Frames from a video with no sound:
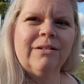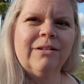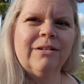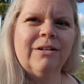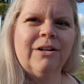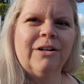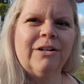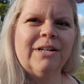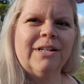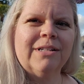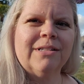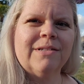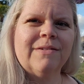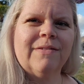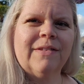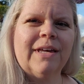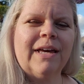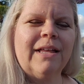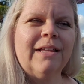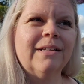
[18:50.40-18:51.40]
Guardians of
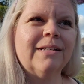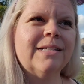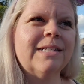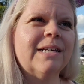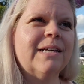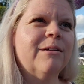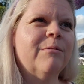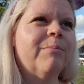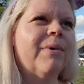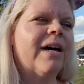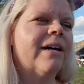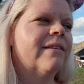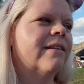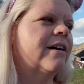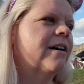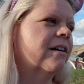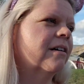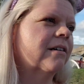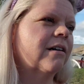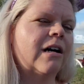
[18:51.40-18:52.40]
the Galaxy back
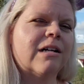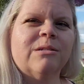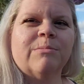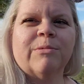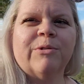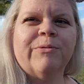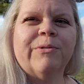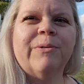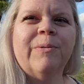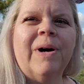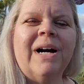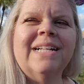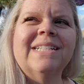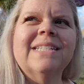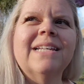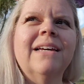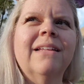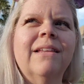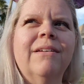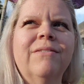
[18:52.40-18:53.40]
there, Cosmic
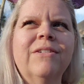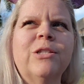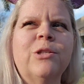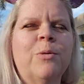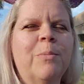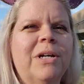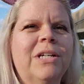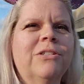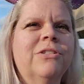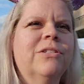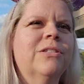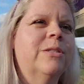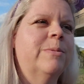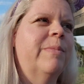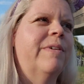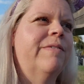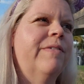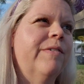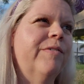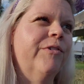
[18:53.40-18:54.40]
Rewinds. I love it so much. It's
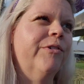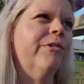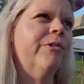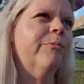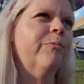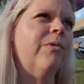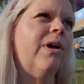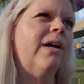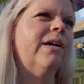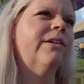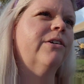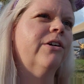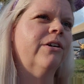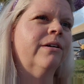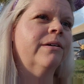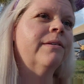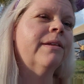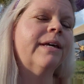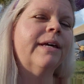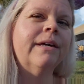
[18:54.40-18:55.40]
my favorite ride
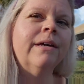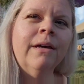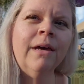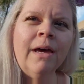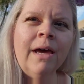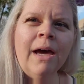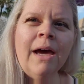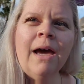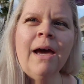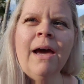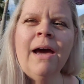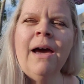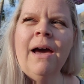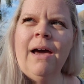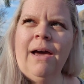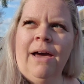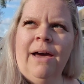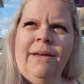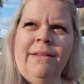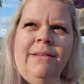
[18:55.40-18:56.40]
currently
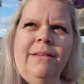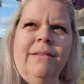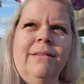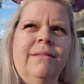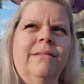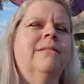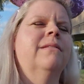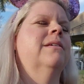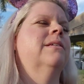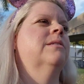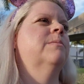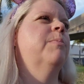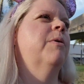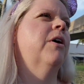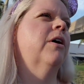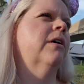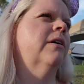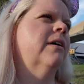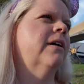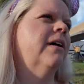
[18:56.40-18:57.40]
at this
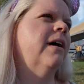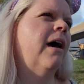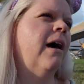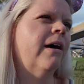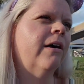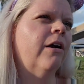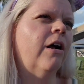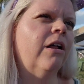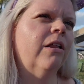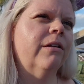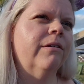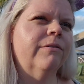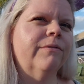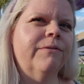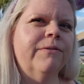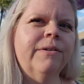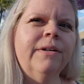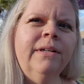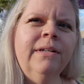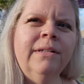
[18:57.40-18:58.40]
park, at all of
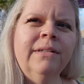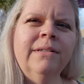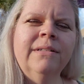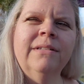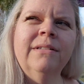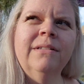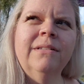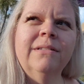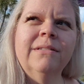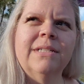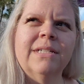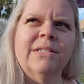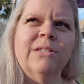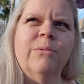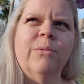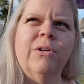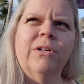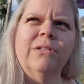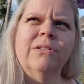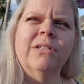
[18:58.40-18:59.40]
Disney
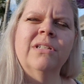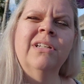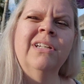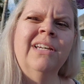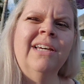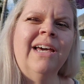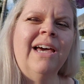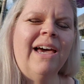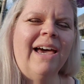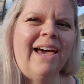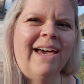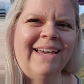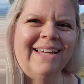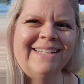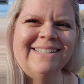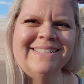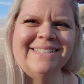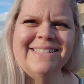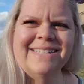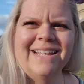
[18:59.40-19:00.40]
World,
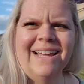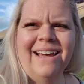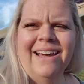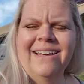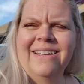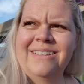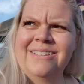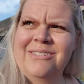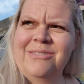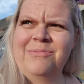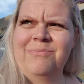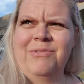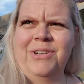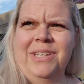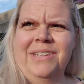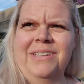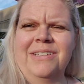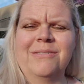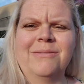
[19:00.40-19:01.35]
and I really